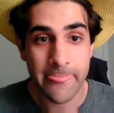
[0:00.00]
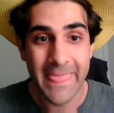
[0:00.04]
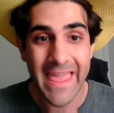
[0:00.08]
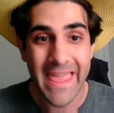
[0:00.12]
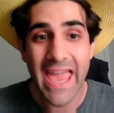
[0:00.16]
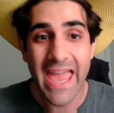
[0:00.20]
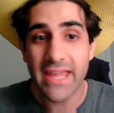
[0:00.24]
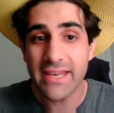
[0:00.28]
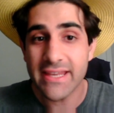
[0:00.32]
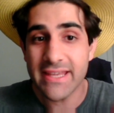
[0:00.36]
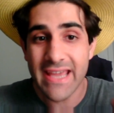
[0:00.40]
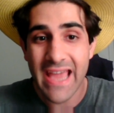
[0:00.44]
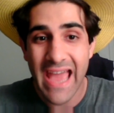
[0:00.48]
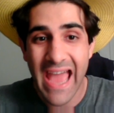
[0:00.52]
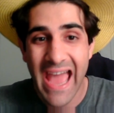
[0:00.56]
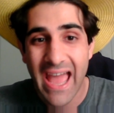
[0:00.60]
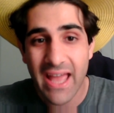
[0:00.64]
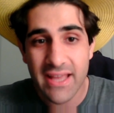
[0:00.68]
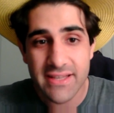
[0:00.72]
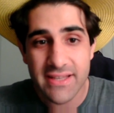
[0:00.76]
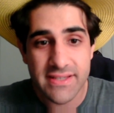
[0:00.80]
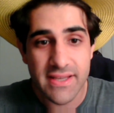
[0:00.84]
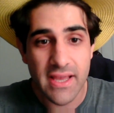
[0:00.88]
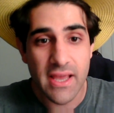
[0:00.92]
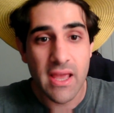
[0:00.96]
And he
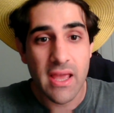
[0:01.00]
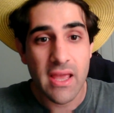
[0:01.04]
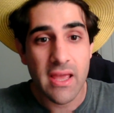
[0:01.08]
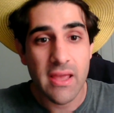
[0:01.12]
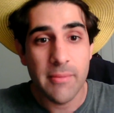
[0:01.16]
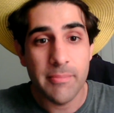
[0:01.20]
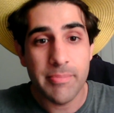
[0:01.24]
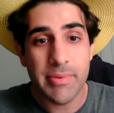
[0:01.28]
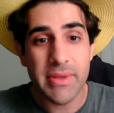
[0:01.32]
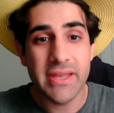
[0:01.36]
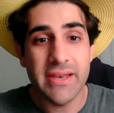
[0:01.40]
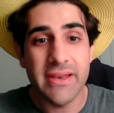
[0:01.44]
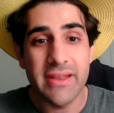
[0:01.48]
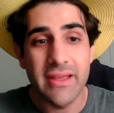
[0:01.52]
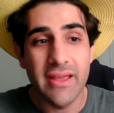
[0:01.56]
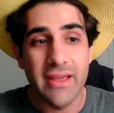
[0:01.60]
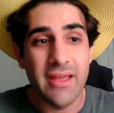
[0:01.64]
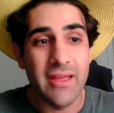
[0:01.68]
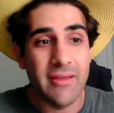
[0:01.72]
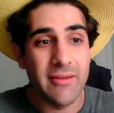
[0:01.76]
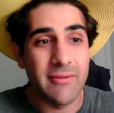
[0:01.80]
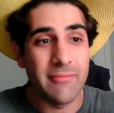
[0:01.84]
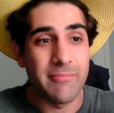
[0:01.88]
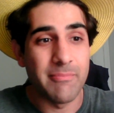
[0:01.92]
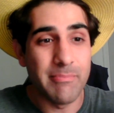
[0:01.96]
has been
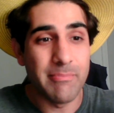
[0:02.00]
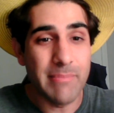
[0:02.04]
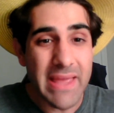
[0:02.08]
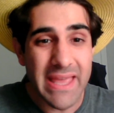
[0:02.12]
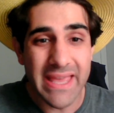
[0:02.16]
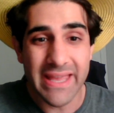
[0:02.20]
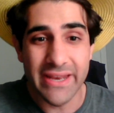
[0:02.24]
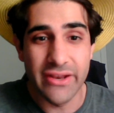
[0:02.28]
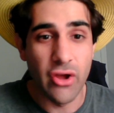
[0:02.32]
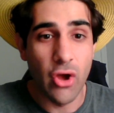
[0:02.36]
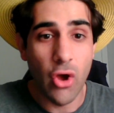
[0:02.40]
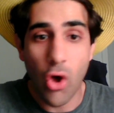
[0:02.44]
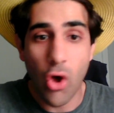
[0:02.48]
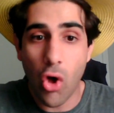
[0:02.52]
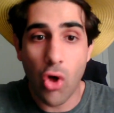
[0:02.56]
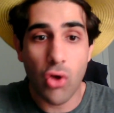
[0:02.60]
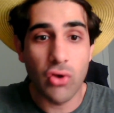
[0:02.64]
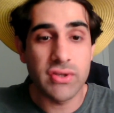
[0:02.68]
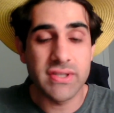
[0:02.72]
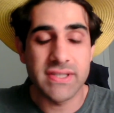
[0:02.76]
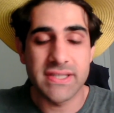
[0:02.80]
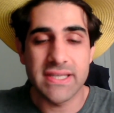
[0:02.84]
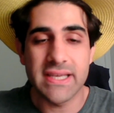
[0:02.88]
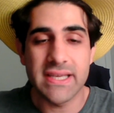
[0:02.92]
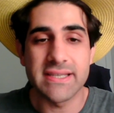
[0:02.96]
mid all
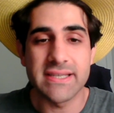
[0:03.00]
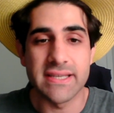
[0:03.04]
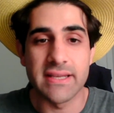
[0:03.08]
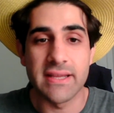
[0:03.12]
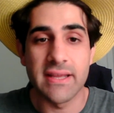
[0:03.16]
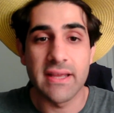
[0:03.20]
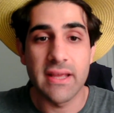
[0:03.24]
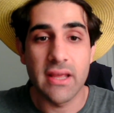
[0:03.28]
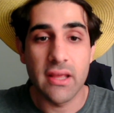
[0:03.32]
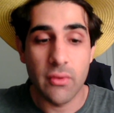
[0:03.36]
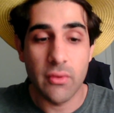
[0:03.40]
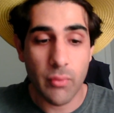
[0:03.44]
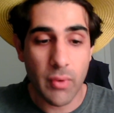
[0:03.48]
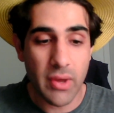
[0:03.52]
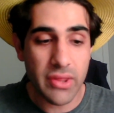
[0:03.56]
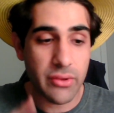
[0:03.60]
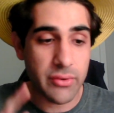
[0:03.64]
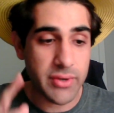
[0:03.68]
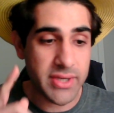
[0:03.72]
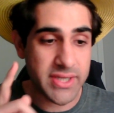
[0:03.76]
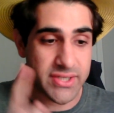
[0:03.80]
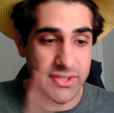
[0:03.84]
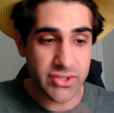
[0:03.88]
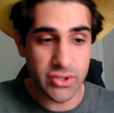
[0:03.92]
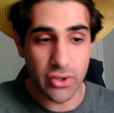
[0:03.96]
season, whether he
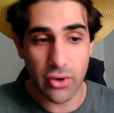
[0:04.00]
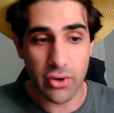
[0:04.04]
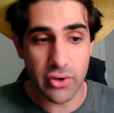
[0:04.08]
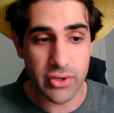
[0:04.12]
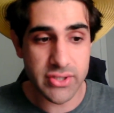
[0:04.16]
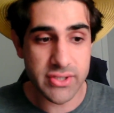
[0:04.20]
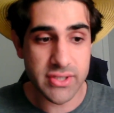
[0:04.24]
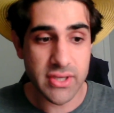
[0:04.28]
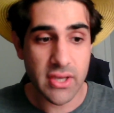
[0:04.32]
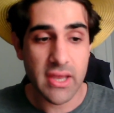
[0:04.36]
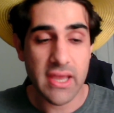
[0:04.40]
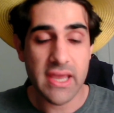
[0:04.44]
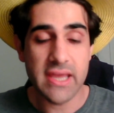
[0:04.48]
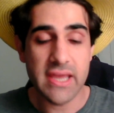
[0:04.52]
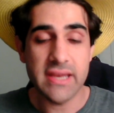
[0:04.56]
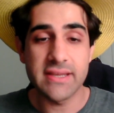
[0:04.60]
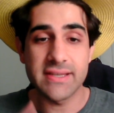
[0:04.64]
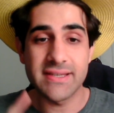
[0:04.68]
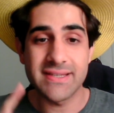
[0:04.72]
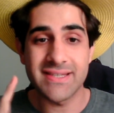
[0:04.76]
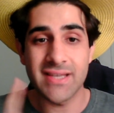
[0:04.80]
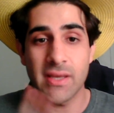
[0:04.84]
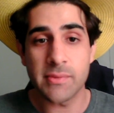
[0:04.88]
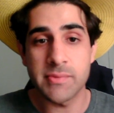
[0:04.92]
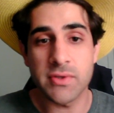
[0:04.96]
starts in his
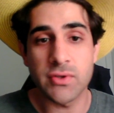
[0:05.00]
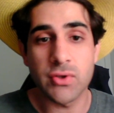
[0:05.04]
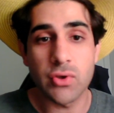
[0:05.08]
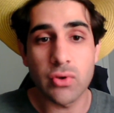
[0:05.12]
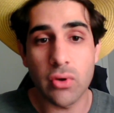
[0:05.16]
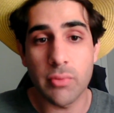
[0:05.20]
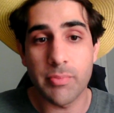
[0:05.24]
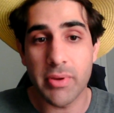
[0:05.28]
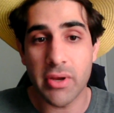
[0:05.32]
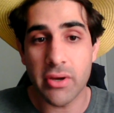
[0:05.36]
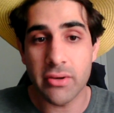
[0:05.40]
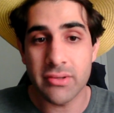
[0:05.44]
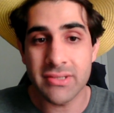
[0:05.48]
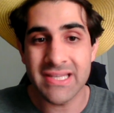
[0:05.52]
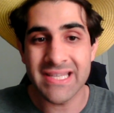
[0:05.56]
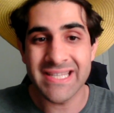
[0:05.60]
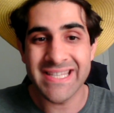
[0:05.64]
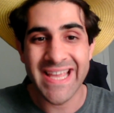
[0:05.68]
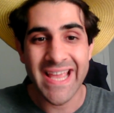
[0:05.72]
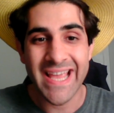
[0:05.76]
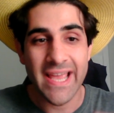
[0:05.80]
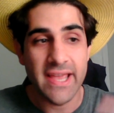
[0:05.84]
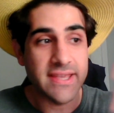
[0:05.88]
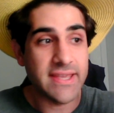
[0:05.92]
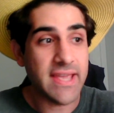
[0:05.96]
substitute appearances.
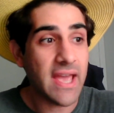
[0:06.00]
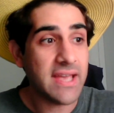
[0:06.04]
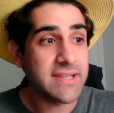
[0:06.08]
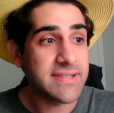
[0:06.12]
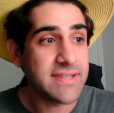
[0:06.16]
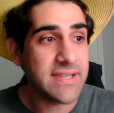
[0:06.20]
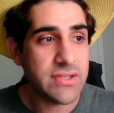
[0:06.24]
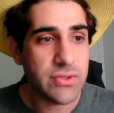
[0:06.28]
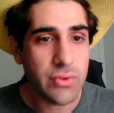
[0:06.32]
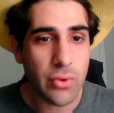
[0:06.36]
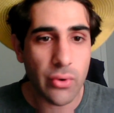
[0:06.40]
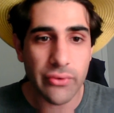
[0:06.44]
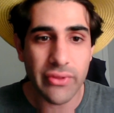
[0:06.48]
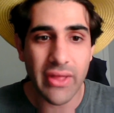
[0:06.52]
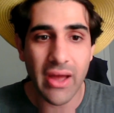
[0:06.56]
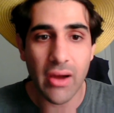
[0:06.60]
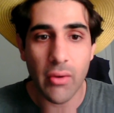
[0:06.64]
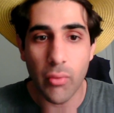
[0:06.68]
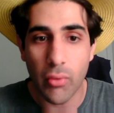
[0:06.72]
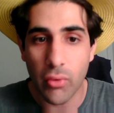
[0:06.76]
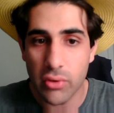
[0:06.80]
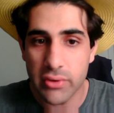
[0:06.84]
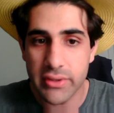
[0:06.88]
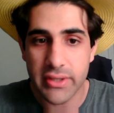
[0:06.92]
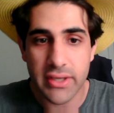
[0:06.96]
Yes, he scored that
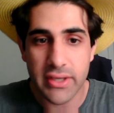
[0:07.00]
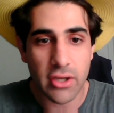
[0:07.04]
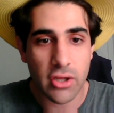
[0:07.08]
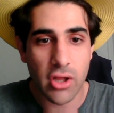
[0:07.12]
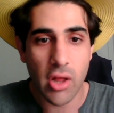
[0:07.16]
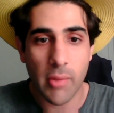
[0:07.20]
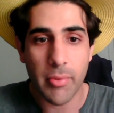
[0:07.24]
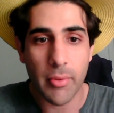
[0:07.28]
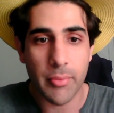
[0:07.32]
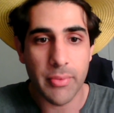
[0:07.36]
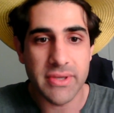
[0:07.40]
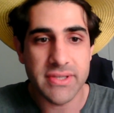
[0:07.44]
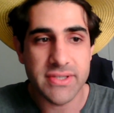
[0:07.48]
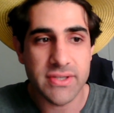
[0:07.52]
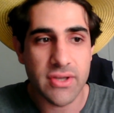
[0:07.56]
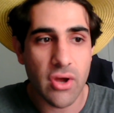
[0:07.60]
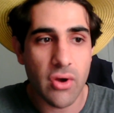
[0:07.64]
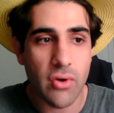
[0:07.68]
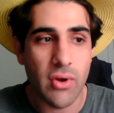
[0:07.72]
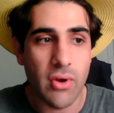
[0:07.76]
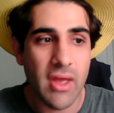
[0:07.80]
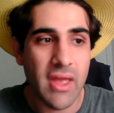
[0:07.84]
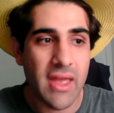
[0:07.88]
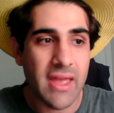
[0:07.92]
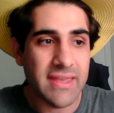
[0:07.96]
worldie a couple weeks
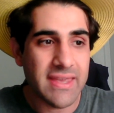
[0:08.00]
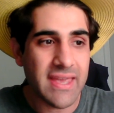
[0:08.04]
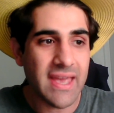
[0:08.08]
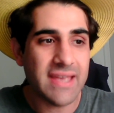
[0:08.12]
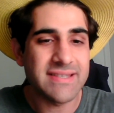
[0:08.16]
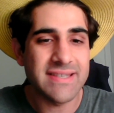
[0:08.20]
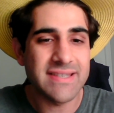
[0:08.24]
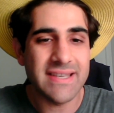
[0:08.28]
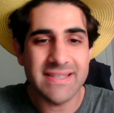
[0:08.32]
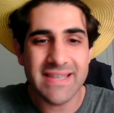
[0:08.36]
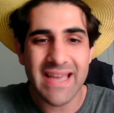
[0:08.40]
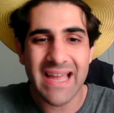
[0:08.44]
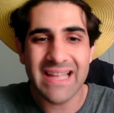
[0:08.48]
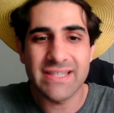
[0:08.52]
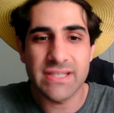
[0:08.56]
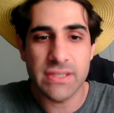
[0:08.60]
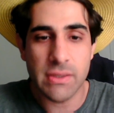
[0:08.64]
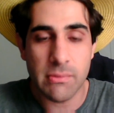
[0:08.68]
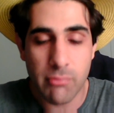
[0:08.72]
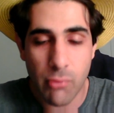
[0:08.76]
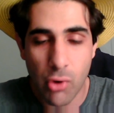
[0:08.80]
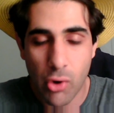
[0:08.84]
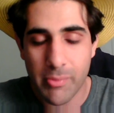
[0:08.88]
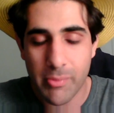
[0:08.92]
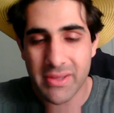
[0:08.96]
ago. Yes, he's had some
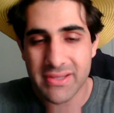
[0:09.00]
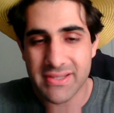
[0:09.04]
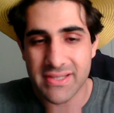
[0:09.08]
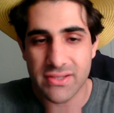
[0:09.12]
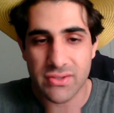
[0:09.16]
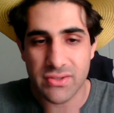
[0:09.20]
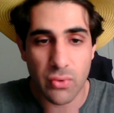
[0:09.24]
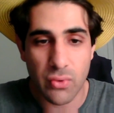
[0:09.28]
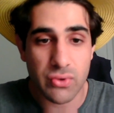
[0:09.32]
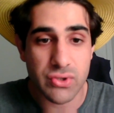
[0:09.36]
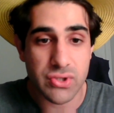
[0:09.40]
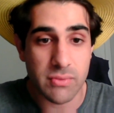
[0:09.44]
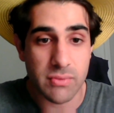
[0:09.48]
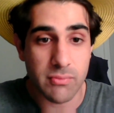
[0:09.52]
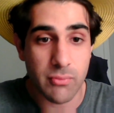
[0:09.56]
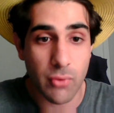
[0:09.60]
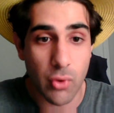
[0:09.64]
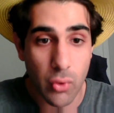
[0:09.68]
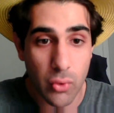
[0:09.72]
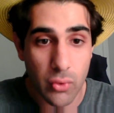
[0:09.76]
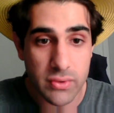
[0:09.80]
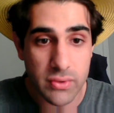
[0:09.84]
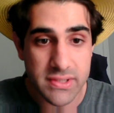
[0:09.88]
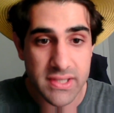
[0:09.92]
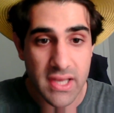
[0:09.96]
moments and scored some
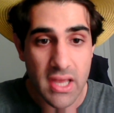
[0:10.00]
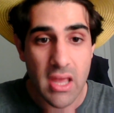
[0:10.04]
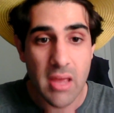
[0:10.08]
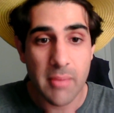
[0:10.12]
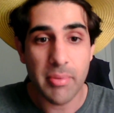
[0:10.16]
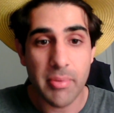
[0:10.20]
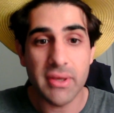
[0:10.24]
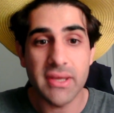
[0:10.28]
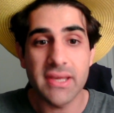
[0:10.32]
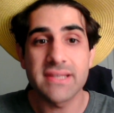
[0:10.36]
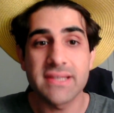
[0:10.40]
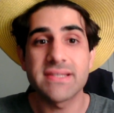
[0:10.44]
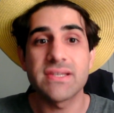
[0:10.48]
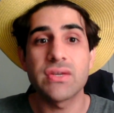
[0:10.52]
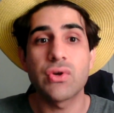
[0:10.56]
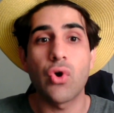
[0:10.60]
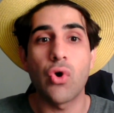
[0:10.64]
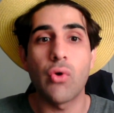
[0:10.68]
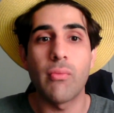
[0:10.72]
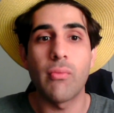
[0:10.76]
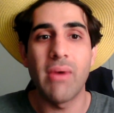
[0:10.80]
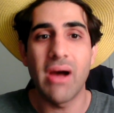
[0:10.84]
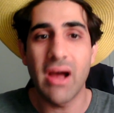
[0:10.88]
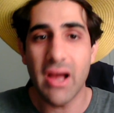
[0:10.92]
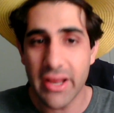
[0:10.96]
goals, but Kingsley
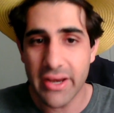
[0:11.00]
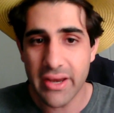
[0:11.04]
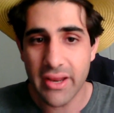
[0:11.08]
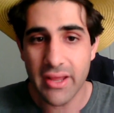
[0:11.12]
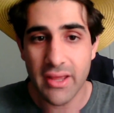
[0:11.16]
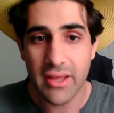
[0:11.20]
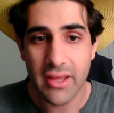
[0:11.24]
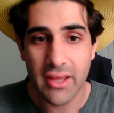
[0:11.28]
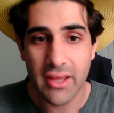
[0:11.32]
Coman,